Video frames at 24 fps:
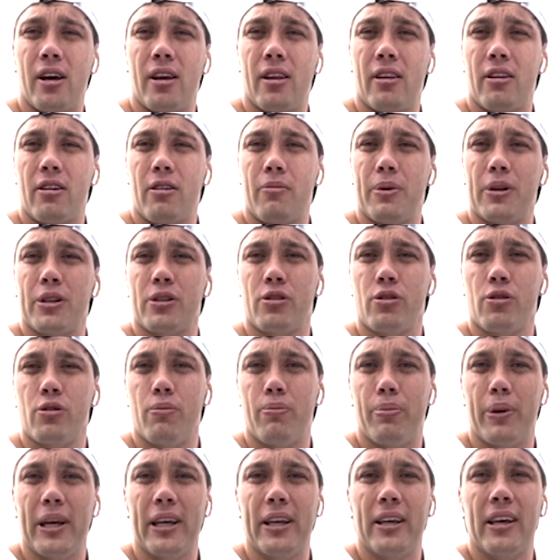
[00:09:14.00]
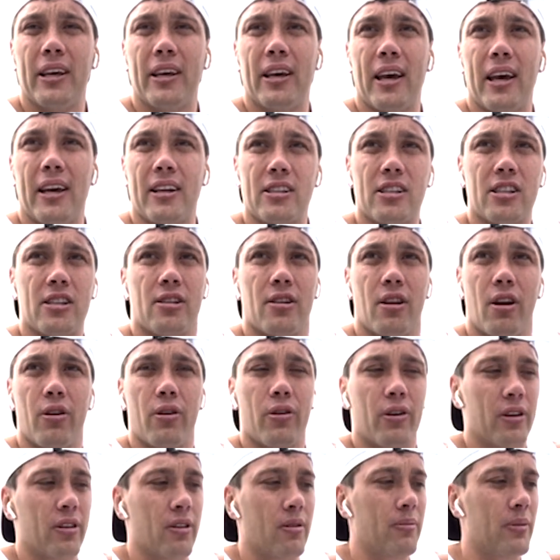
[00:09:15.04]
they're a bit too big and slow
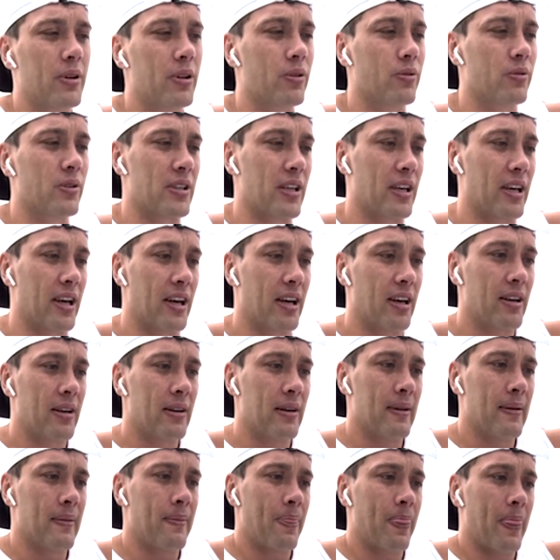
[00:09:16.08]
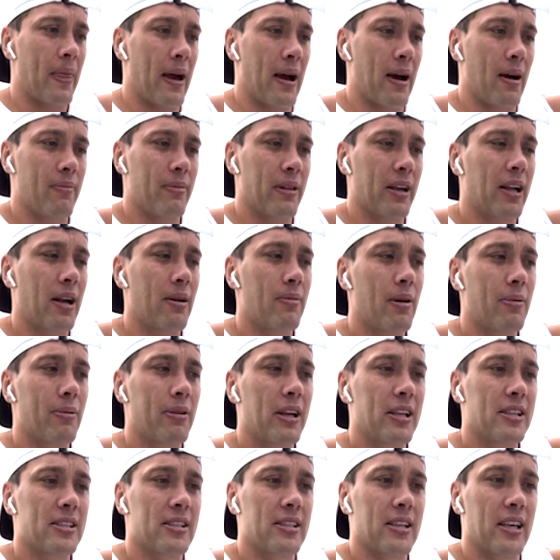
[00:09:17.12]
in the middles there. They're coming up
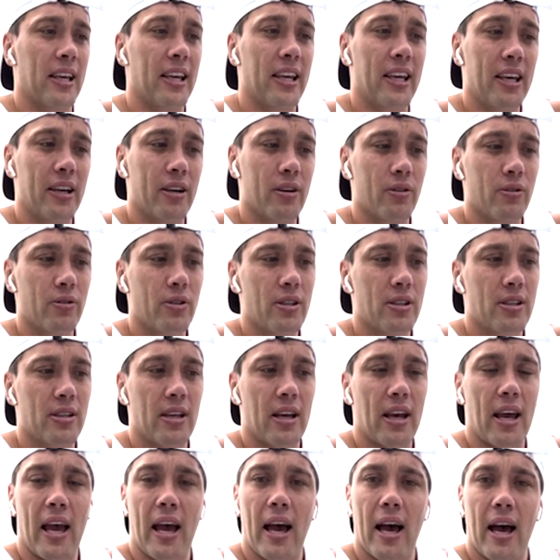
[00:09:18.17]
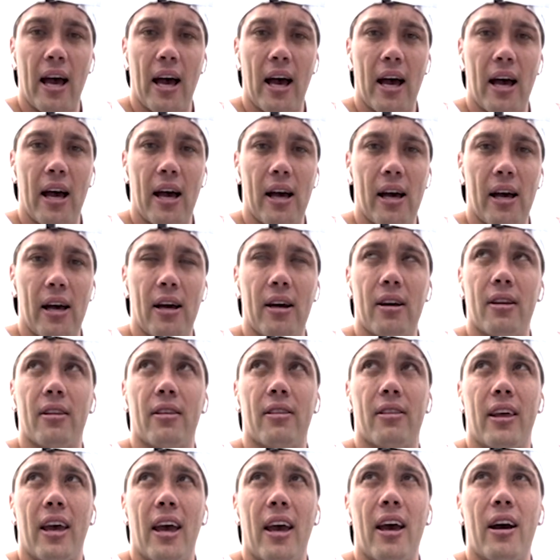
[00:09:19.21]
against the Eels.
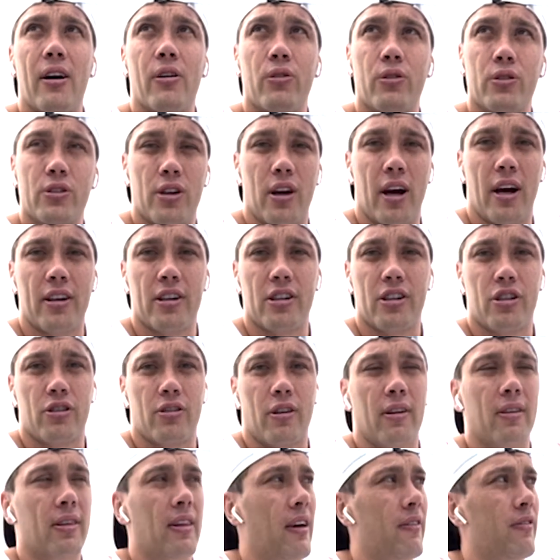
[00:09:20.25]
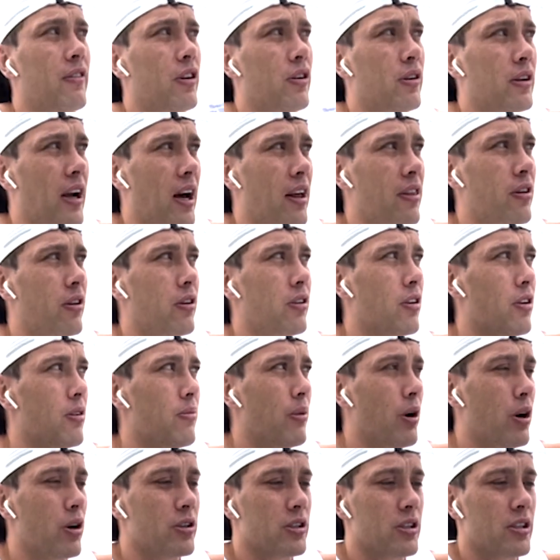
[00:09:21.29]
They're also under strength. They have no Gutho, no
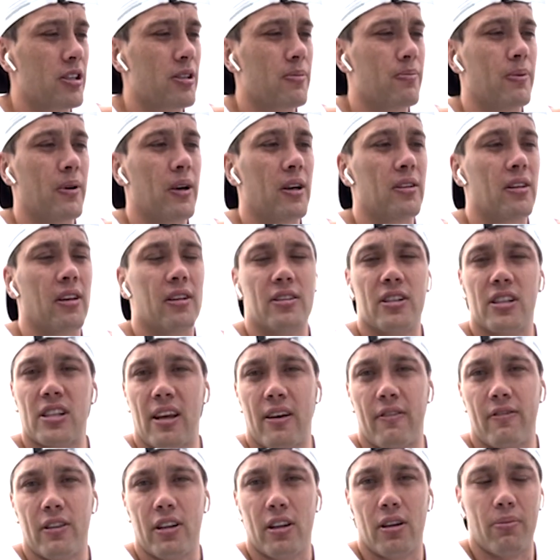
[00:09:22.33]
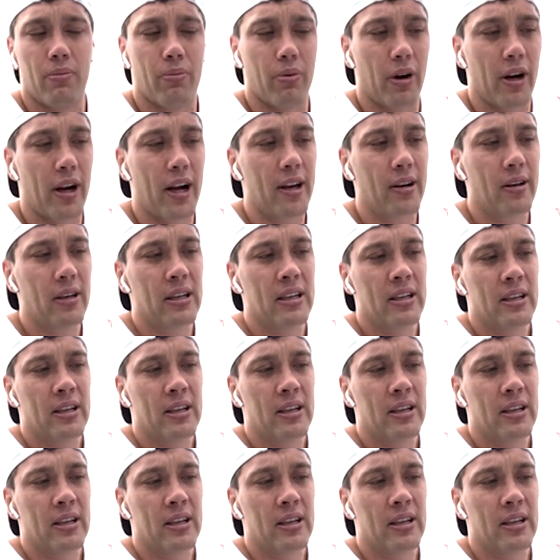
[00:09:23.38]
Moses, but they just have Dylan Brown.